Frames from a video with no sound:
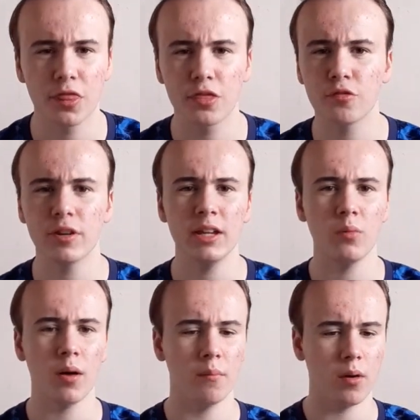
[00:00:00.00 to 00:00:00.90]
3
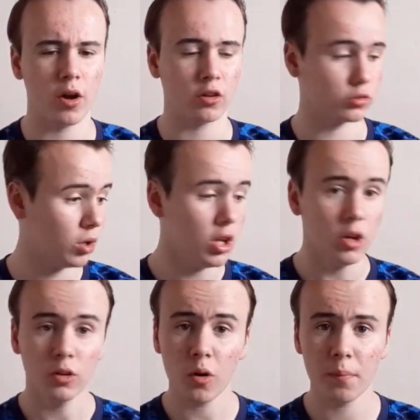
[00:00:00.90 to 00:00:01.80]
1 by Arsenal.
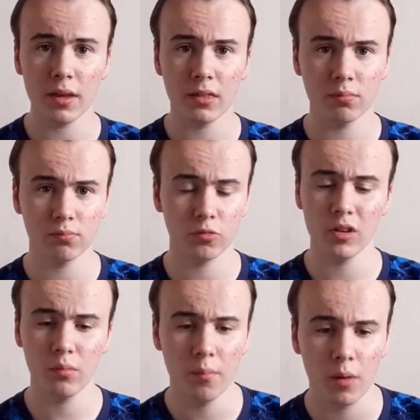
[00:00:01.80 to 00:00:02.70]
Got beat
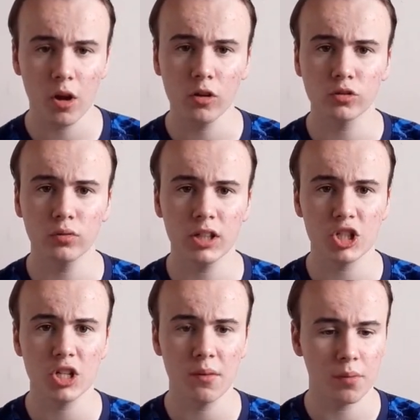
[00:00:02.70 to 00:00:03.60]
3 1 by Arsenal
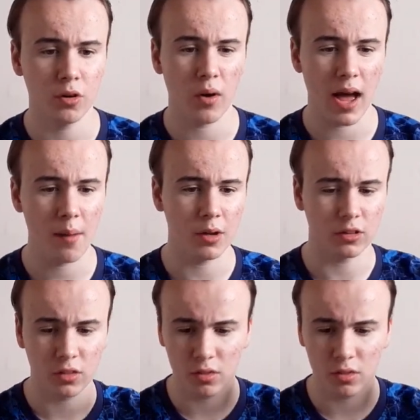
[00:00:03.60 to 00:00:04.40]
this year, but not hammered.